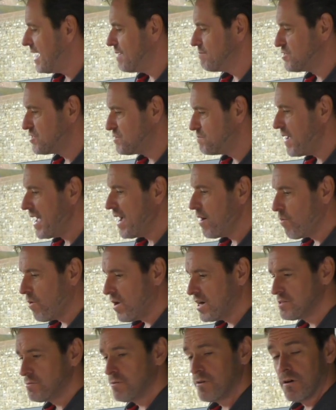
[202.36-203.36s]
Spec
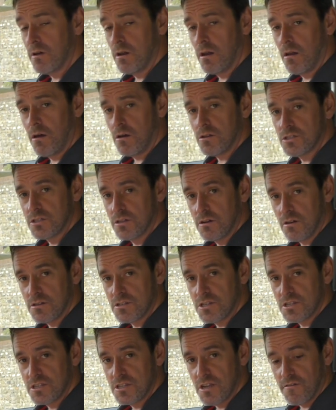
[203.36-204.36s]
wise, we've got lots and
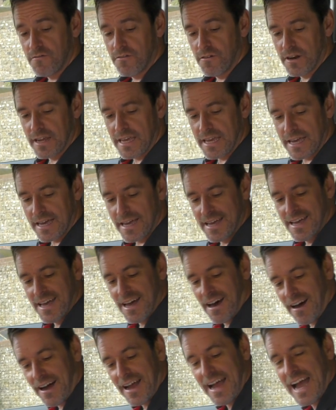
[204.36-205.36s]
lots of stuff on here.
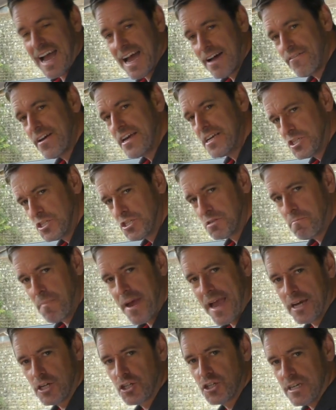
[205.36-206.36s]
I have a
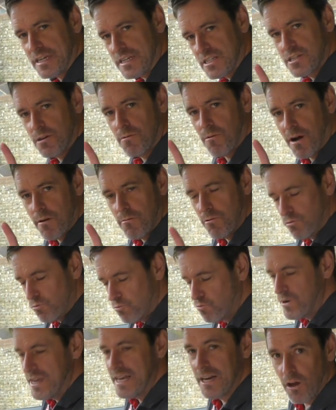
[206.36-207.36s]
spec sheet, so I will
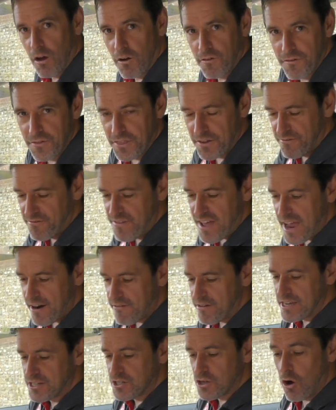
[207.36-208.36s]
reel off the
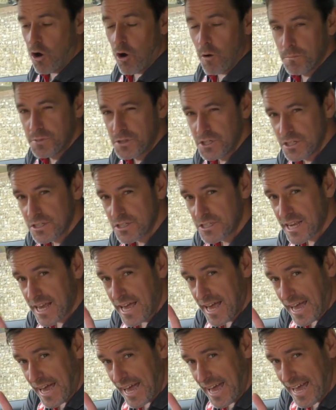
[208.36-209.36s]
various options
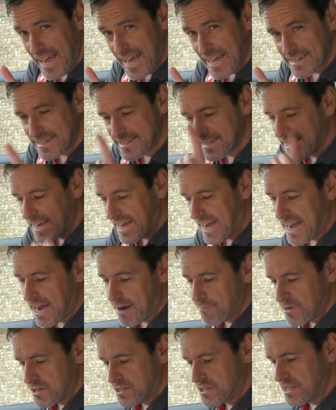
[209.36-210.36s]
and
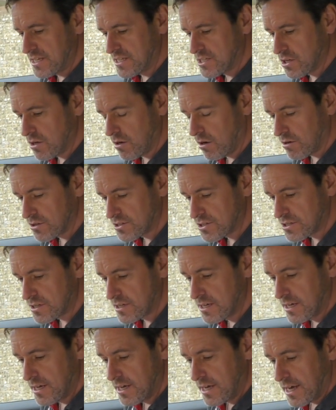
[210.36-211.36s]
how much this
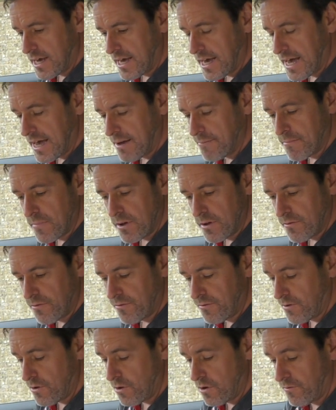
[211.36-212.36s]
cost
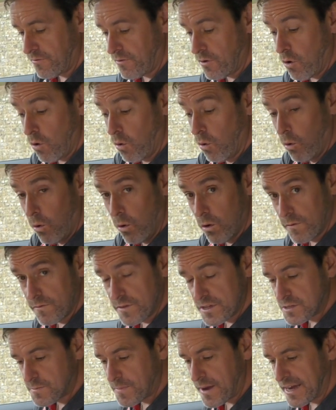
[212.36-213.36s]
for all of
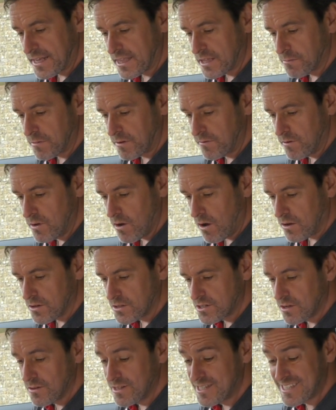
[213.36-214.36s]
the spec that we've
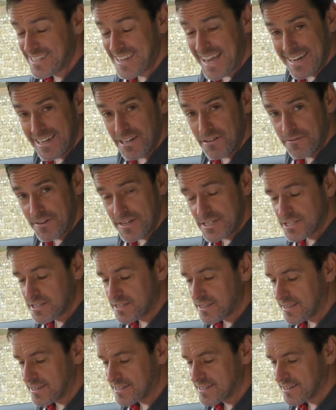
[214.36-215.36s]
got. So the standard
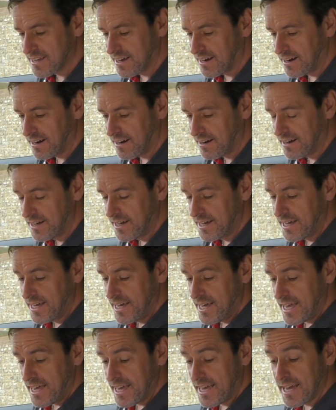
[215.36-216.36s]
features of this car,
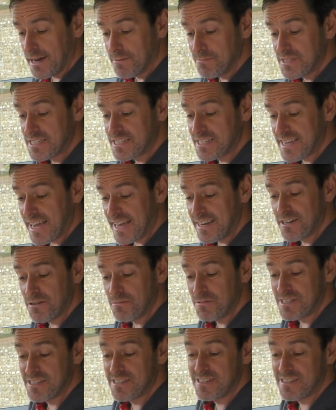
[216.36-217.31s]
it comes standard with